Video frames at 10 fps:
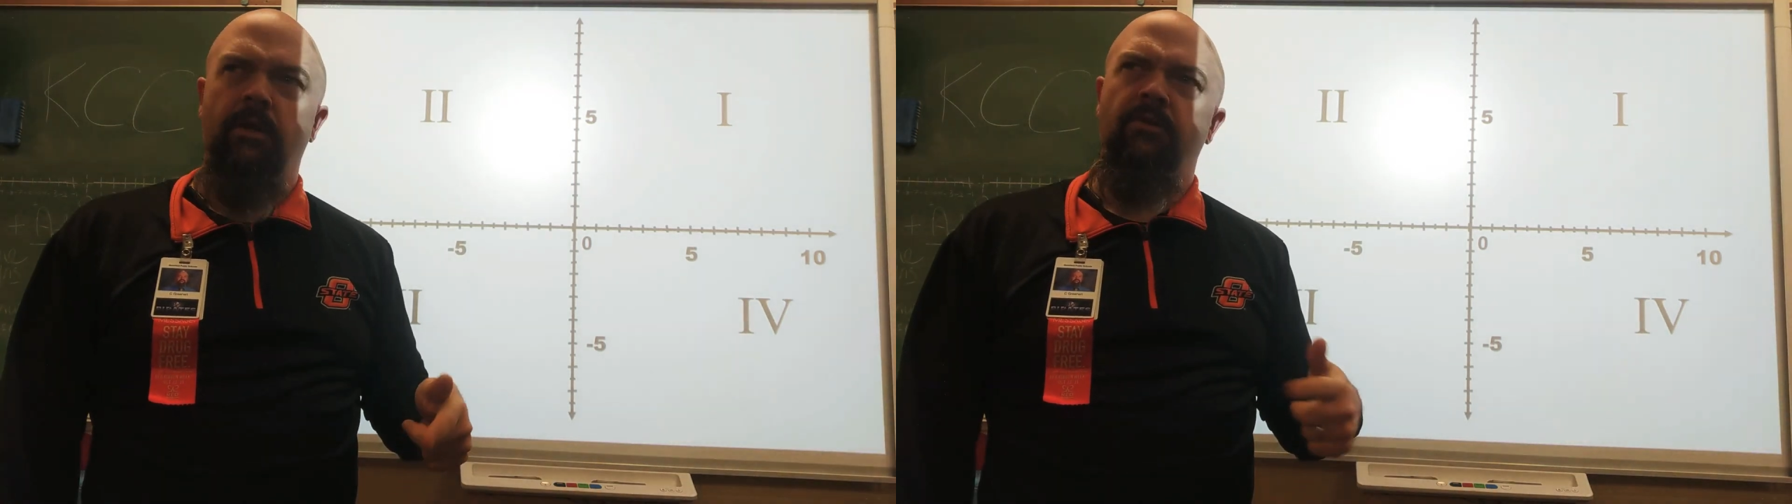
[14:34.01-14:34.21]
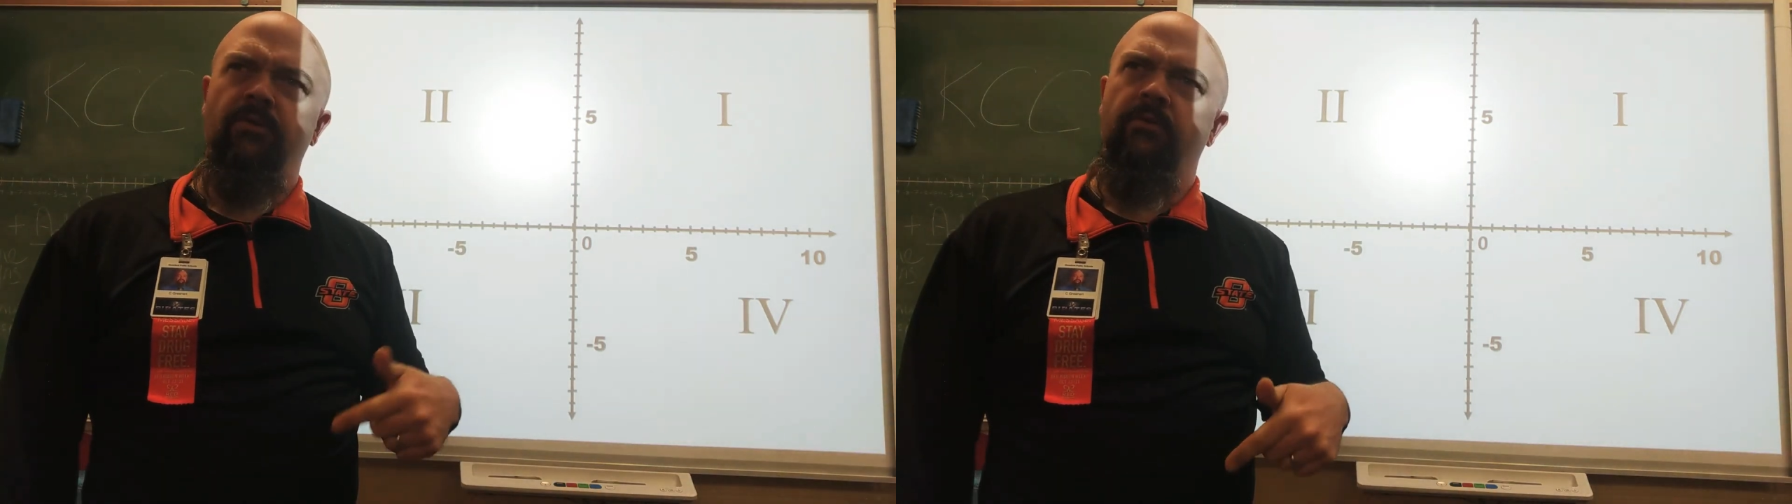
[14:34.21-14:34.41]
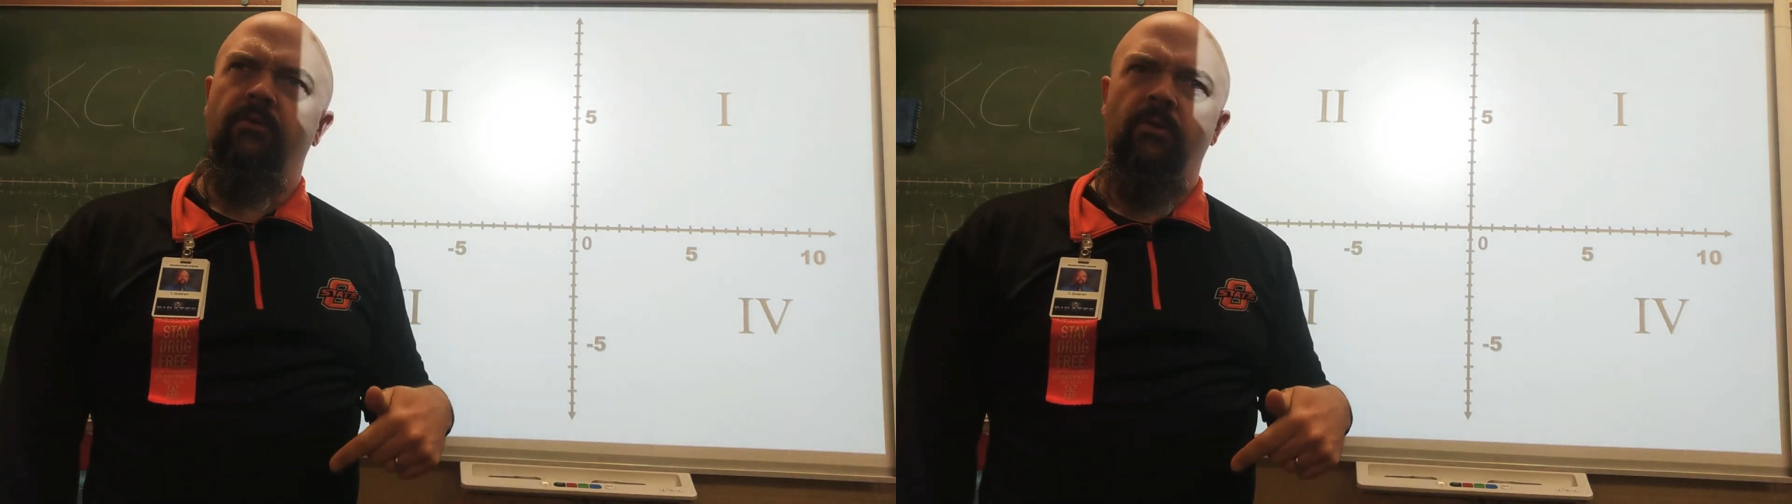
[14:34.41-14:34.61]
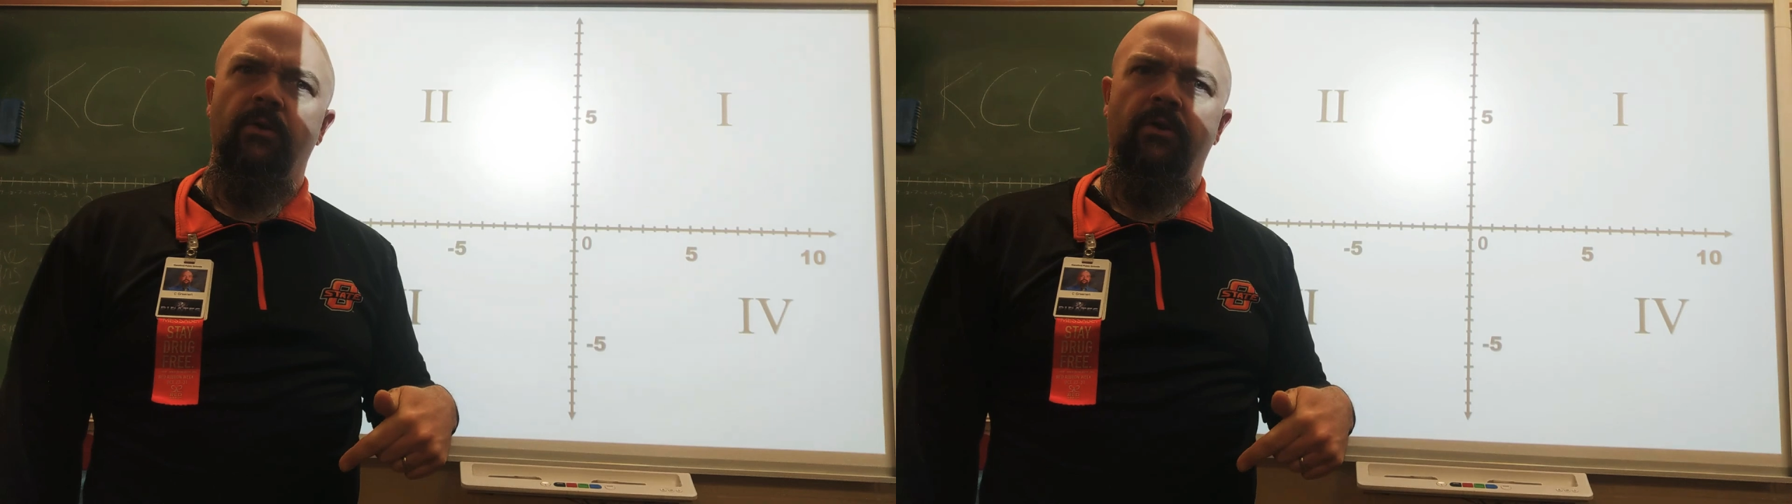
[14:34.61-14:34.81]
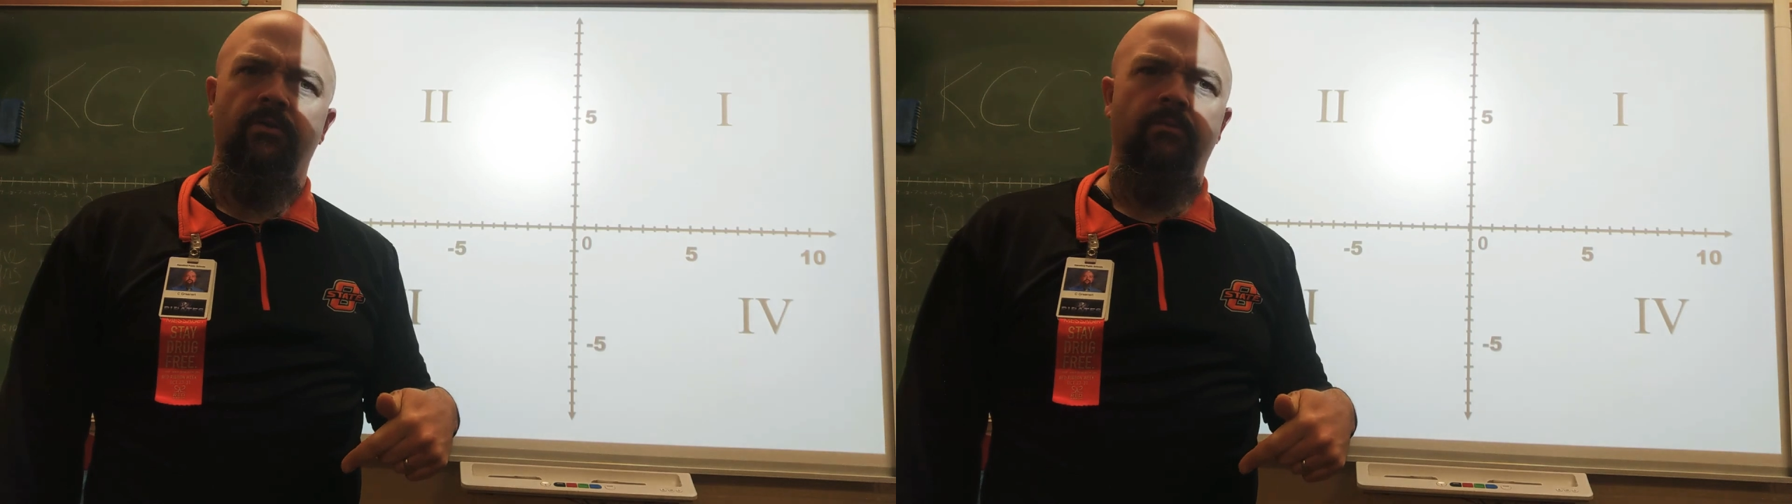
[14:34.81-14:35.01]
and this
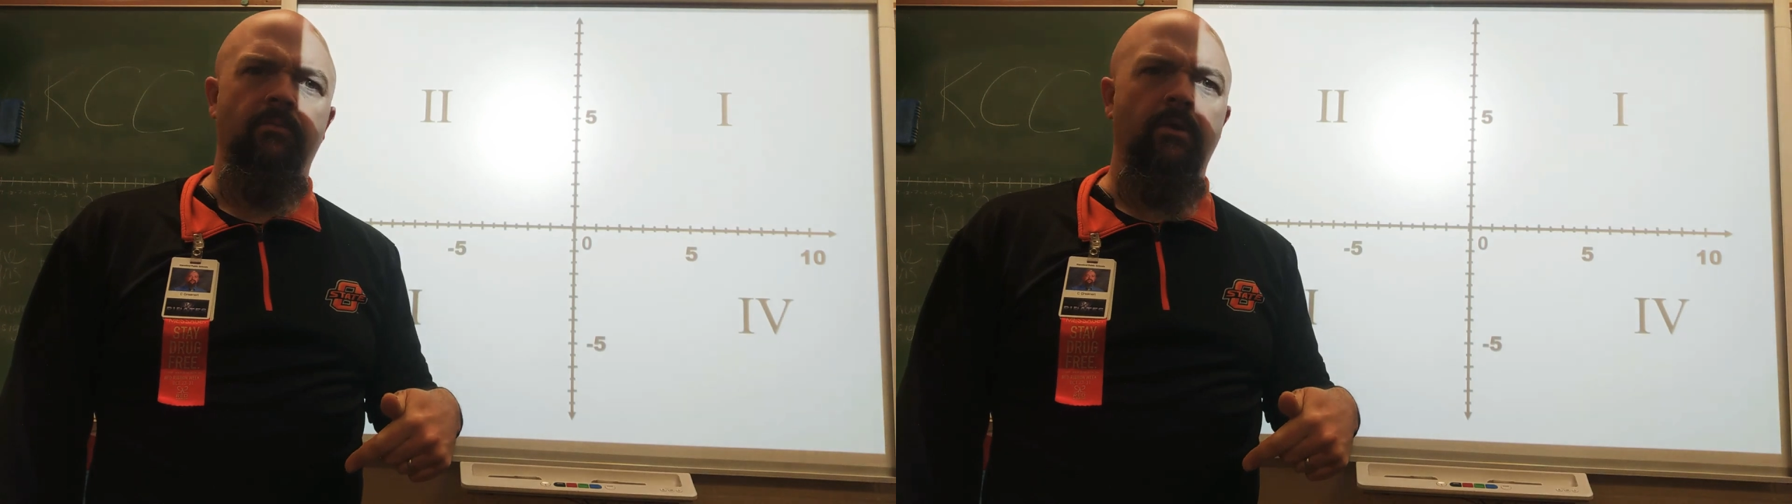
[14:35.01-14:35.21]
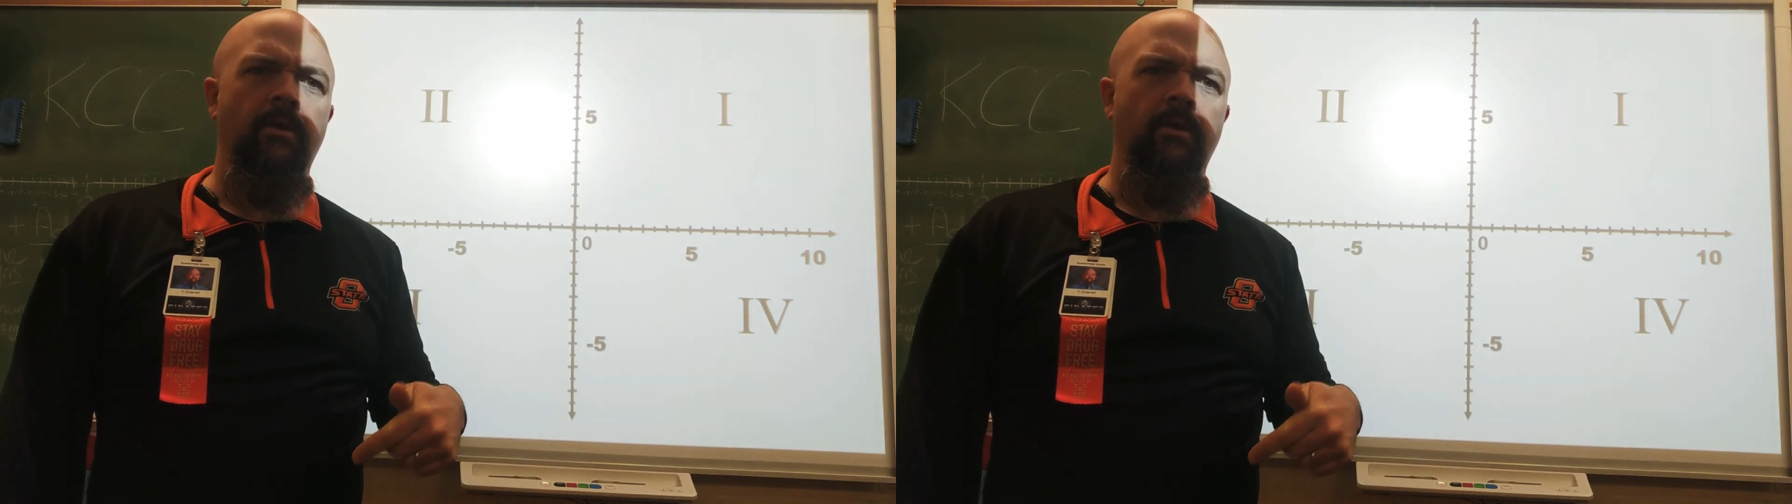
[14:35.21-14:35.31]
afternoon, I guess.